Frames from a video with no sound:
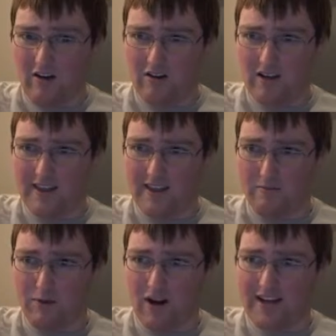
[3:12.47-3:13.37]
click the
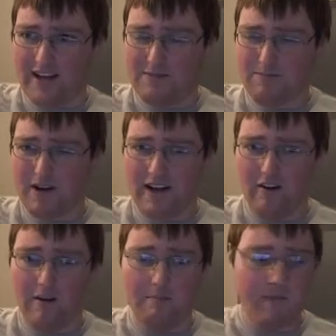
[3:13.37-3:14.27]
broadcast button
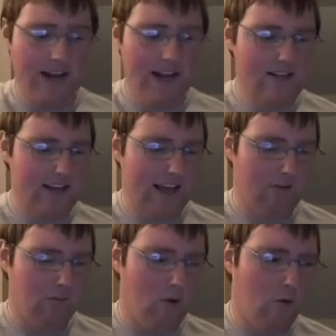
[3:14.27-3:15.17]
here in a minute,
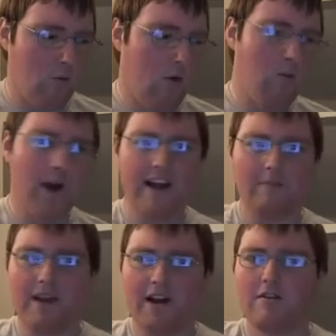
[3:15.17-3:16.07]
and we'll wait a
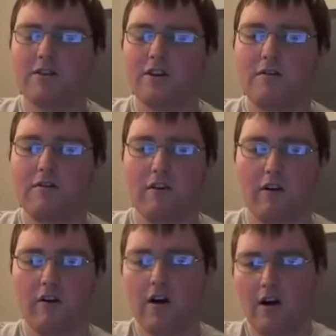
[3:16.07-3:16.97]
minute or two
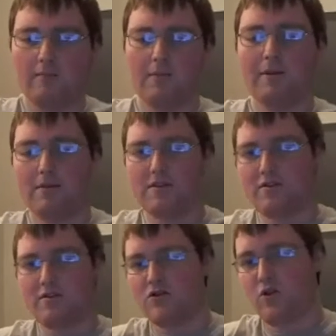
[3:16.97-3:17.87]
for people
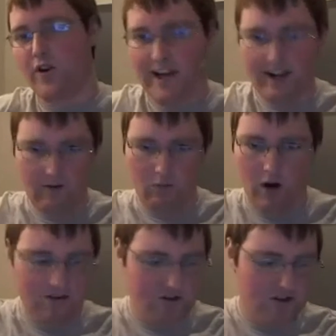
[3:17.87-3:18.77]
to join in and
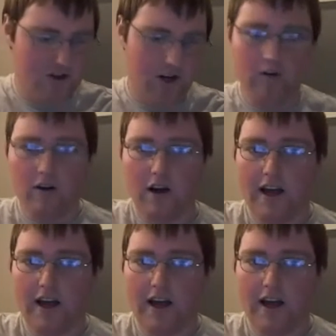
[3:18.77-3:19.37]
watch the show.